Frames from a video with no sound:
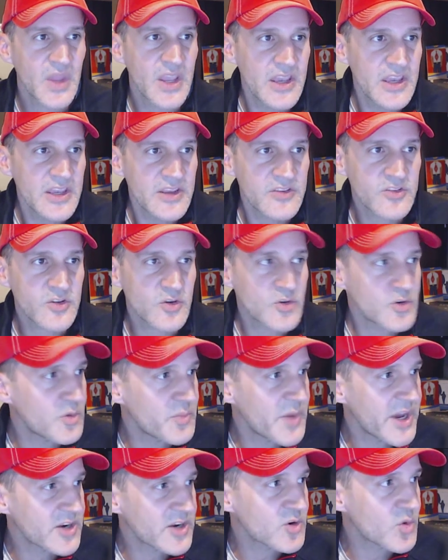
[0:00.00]
So no
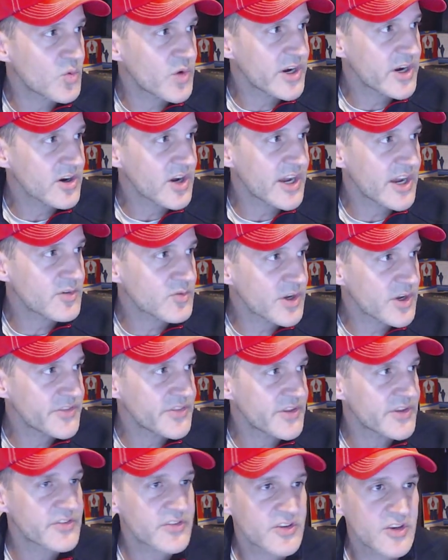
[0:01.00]
matter where I run
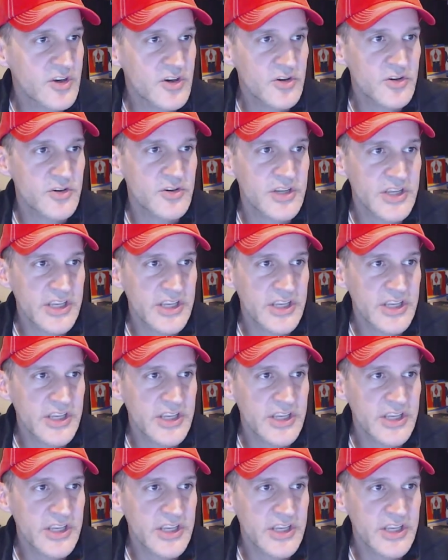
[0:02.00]
this code